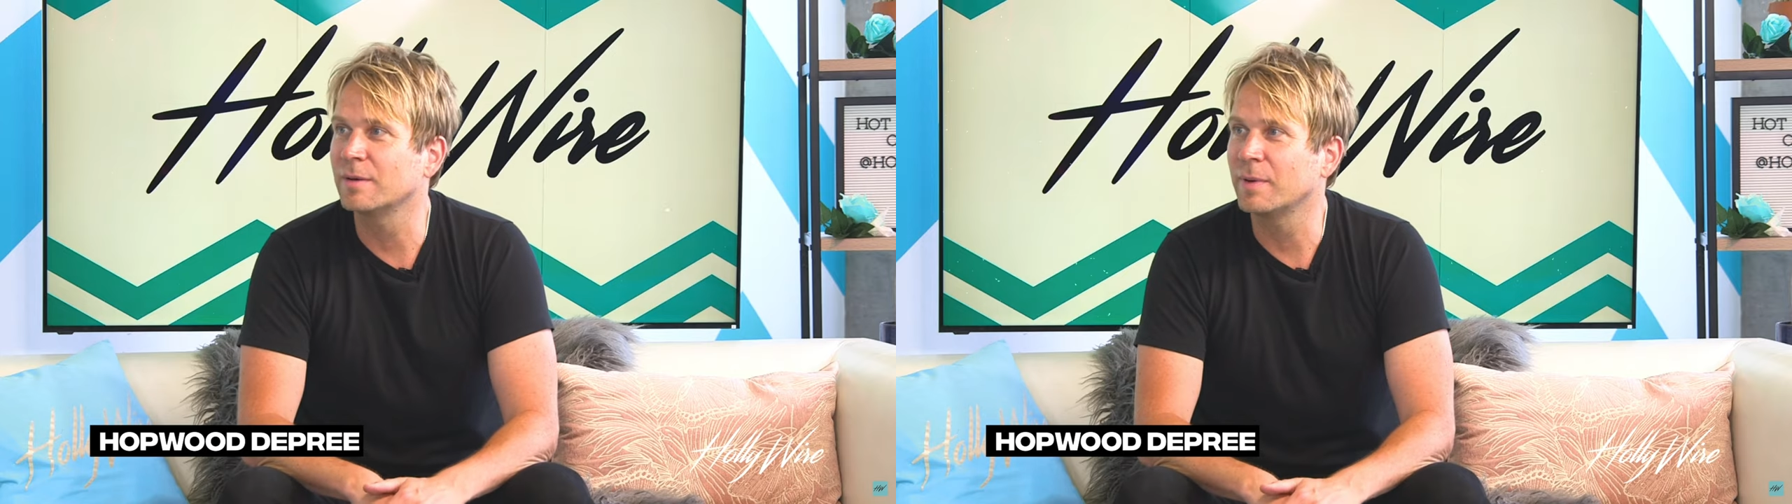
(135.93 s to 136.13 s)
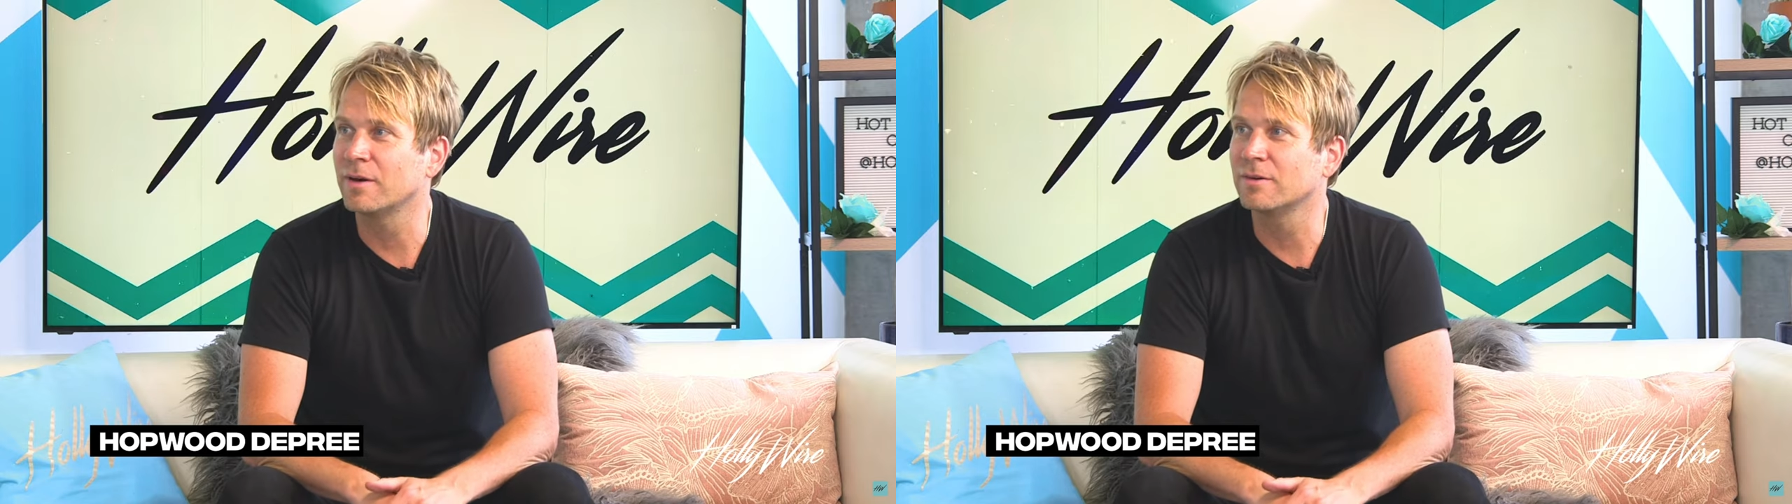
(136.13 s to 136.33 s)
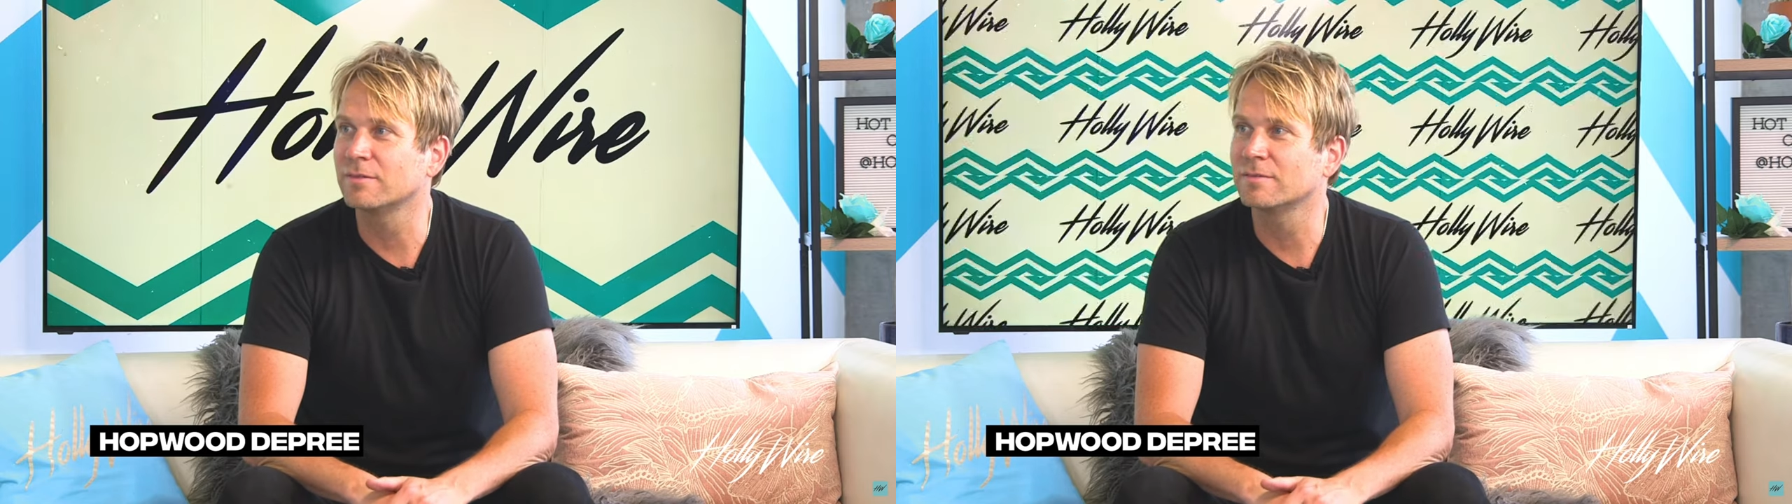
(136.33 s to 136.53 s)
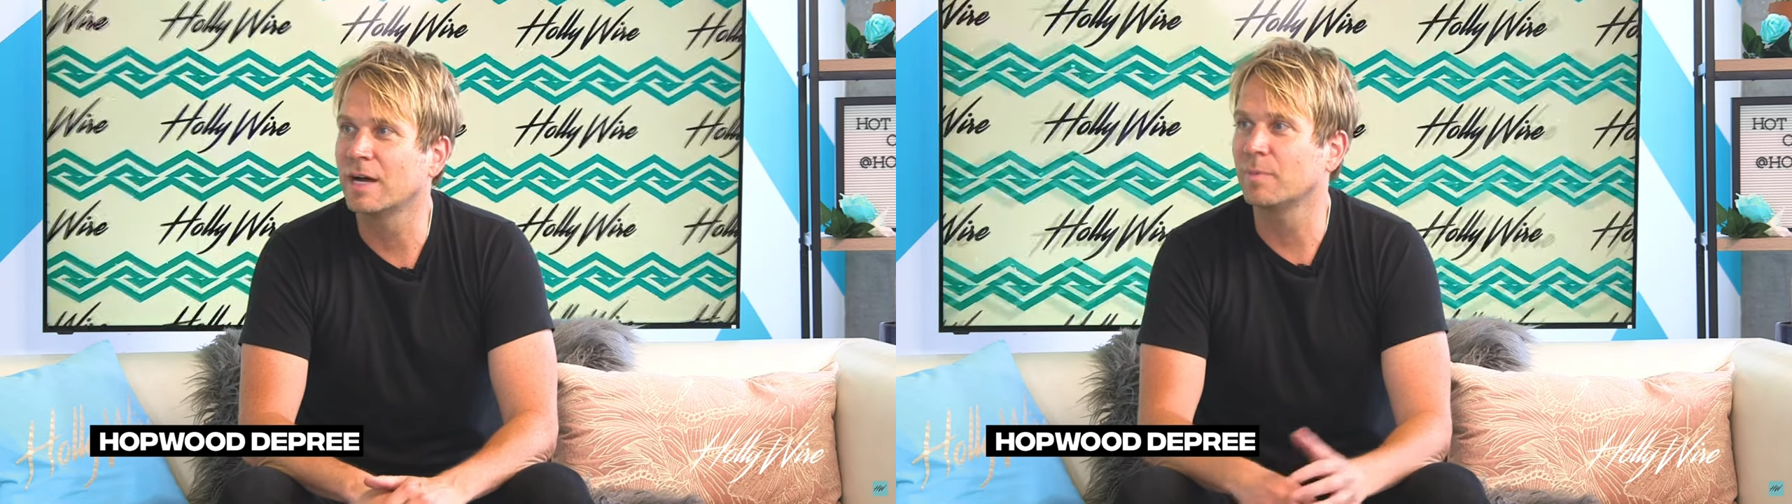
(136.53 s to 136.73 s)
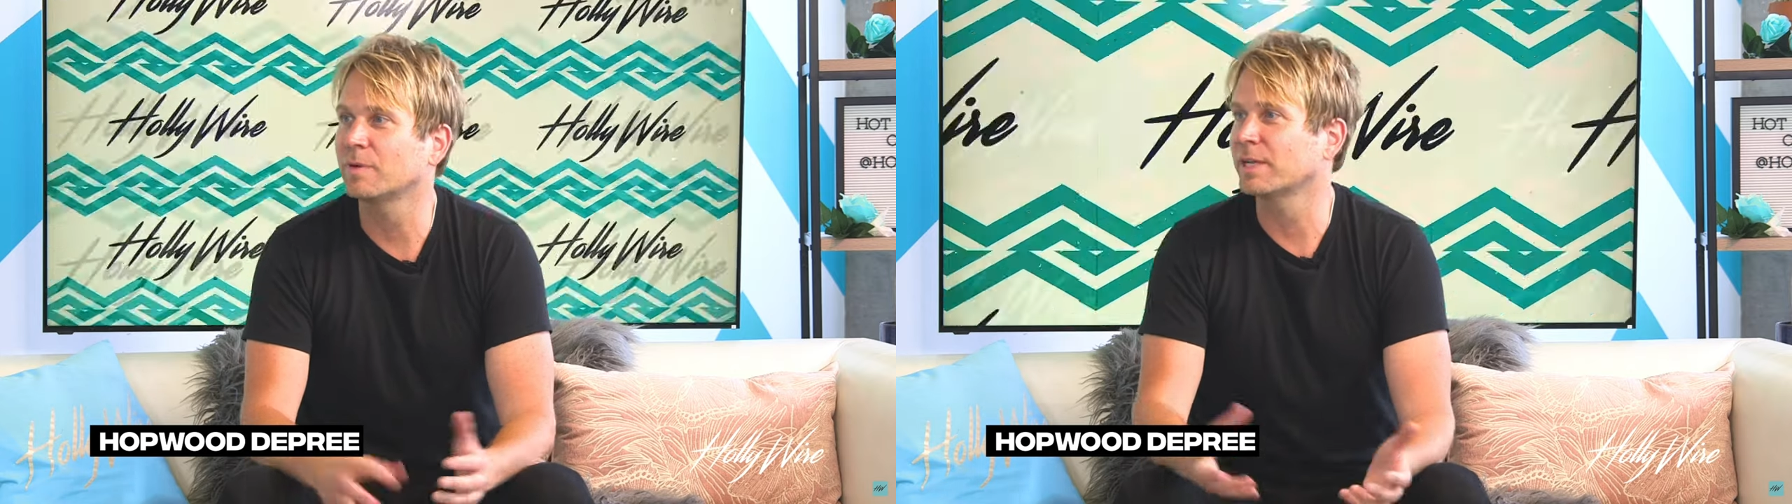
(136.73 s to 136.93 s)
about
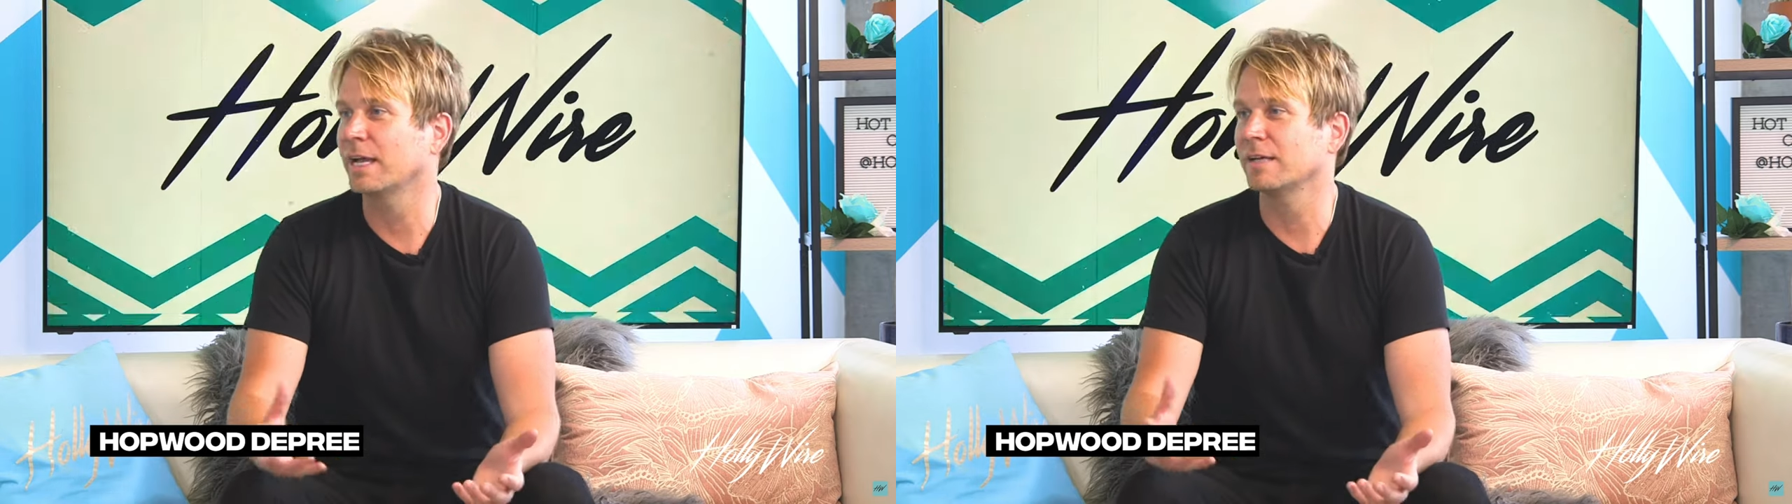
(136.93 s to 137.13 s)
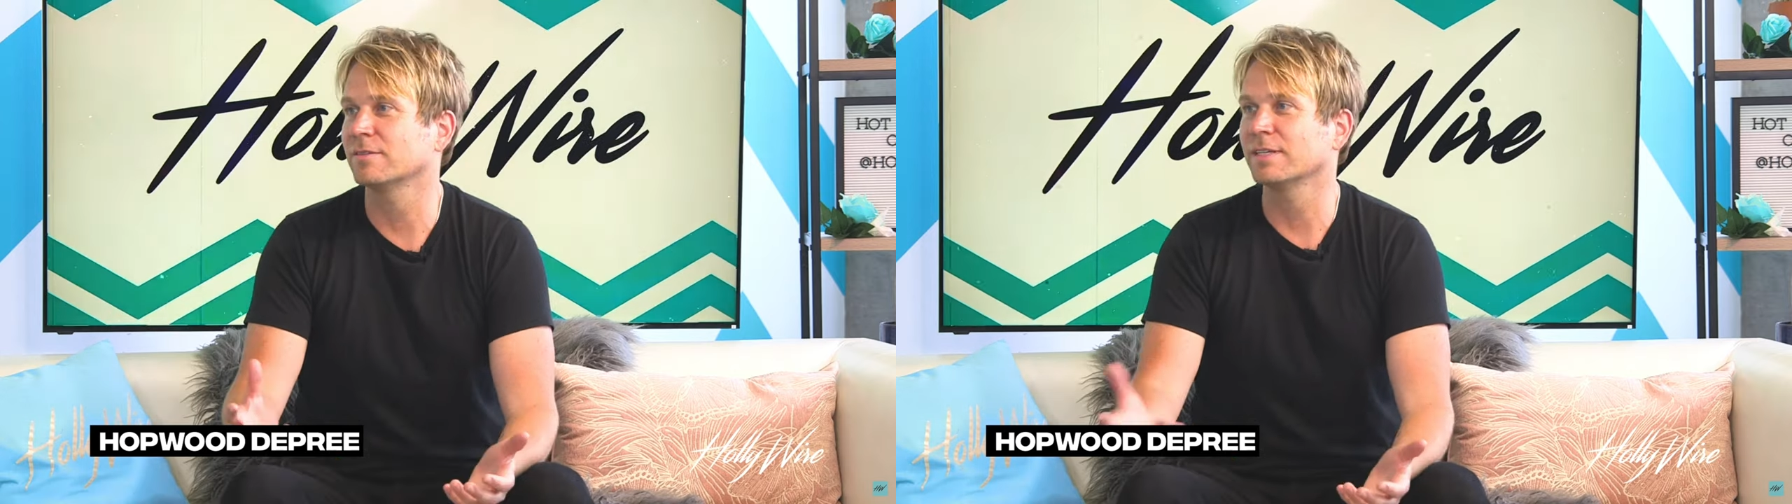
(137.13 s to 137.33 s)
Hopwood Castle.